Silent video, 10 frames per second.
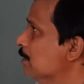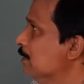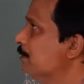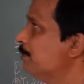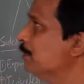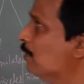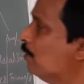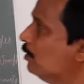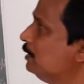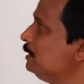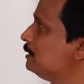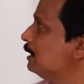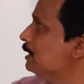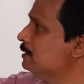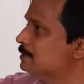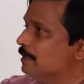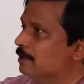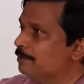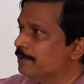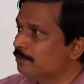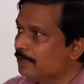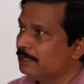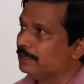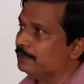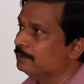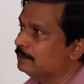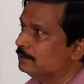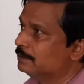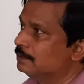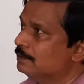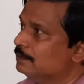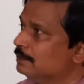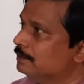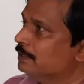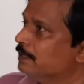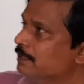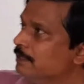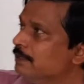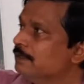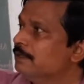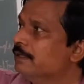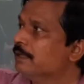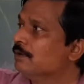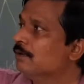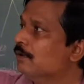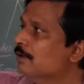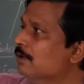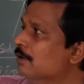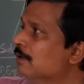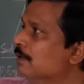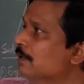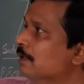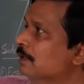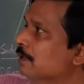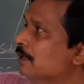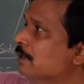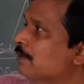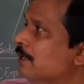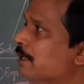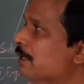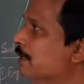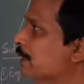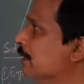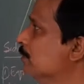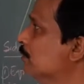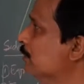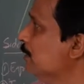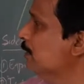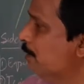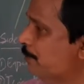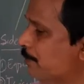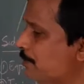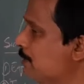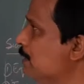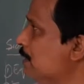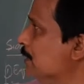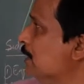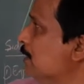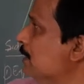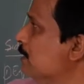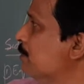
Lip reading: If all the sides are of equal length, then they are called equilateral triangle. So if you see here in this